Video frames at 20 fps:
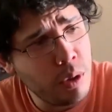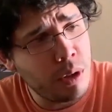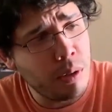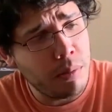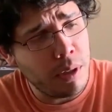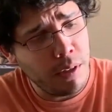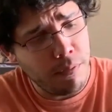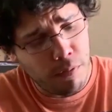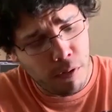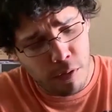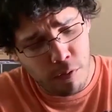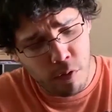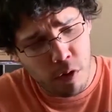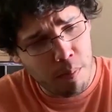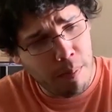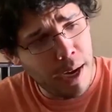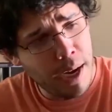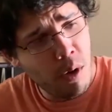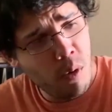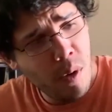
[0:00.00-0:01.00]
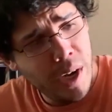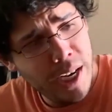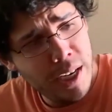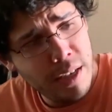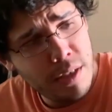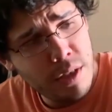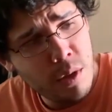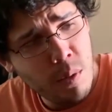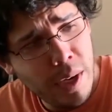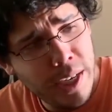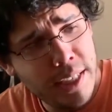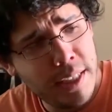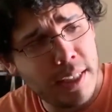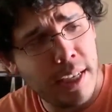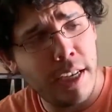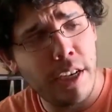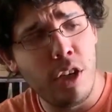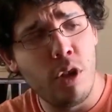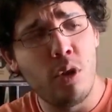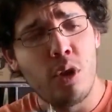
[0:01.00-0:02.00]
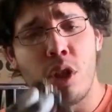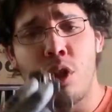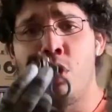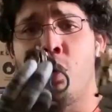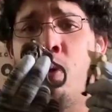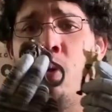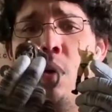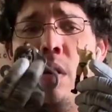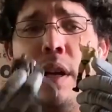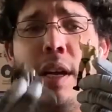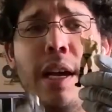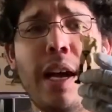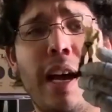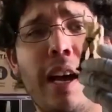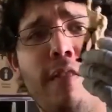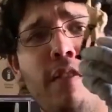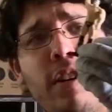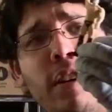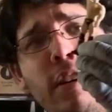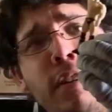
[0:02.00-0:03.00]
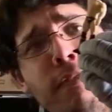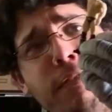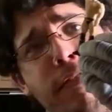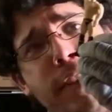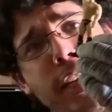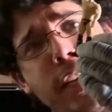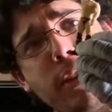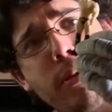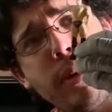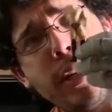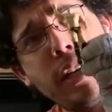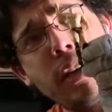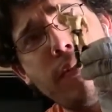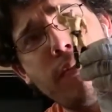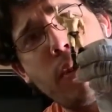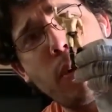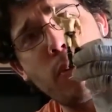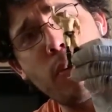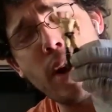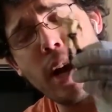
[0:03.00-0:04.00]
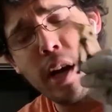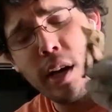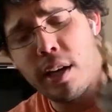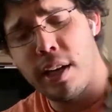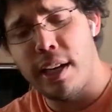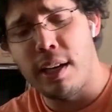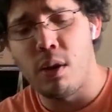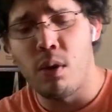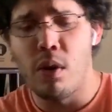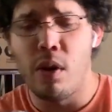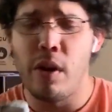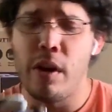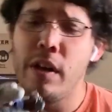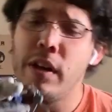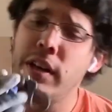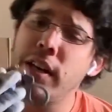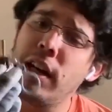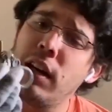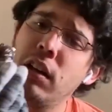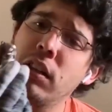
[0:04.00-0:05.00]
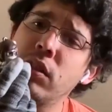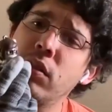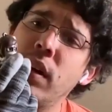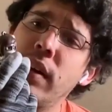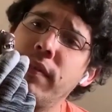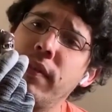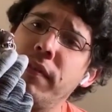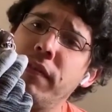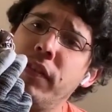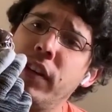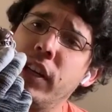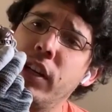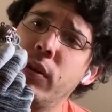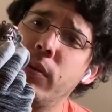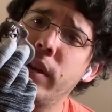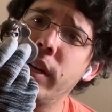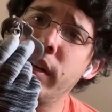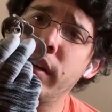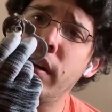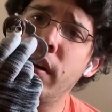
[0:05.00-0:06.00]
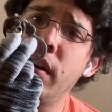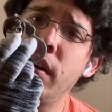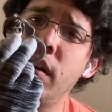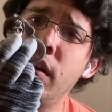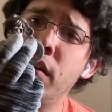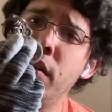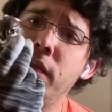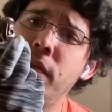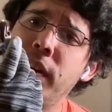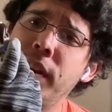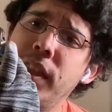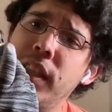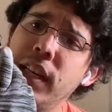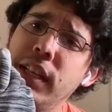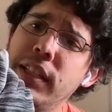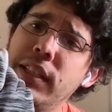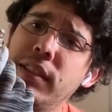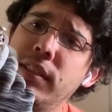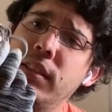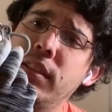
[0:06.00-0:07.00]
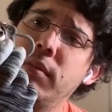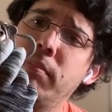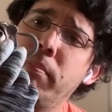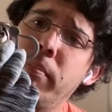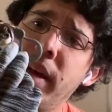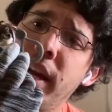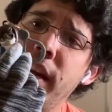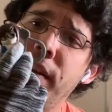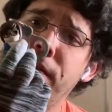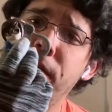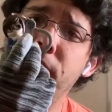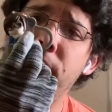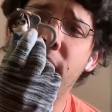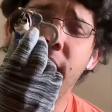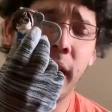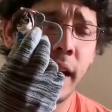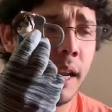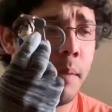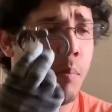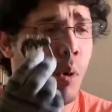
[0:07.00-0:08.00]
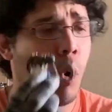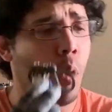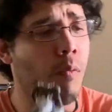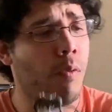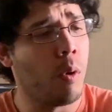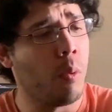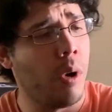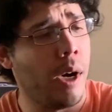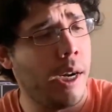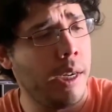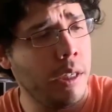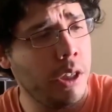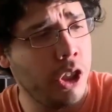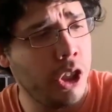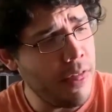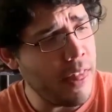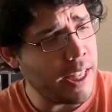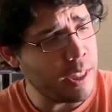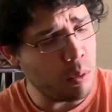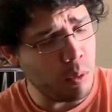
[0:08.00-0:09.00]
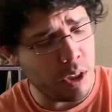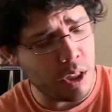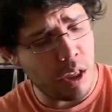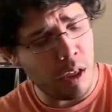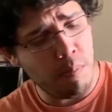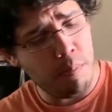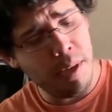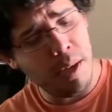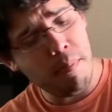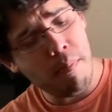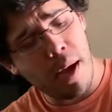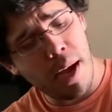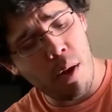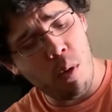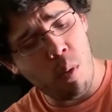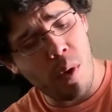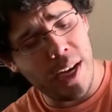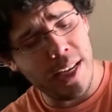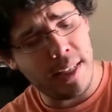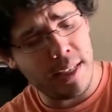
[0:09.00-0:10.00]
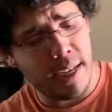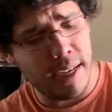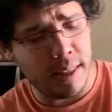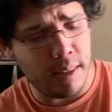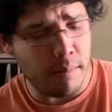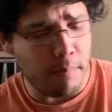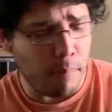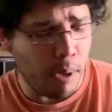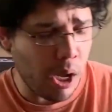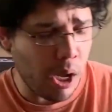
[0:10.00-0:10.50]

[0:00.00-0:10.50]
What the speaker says: to do something fun for my weight, so I decided to use a toy. I have a figurine of The Rock, and I also have a figurine of, I think this is May from that game Overwatch, and that's what's going to be my weight at the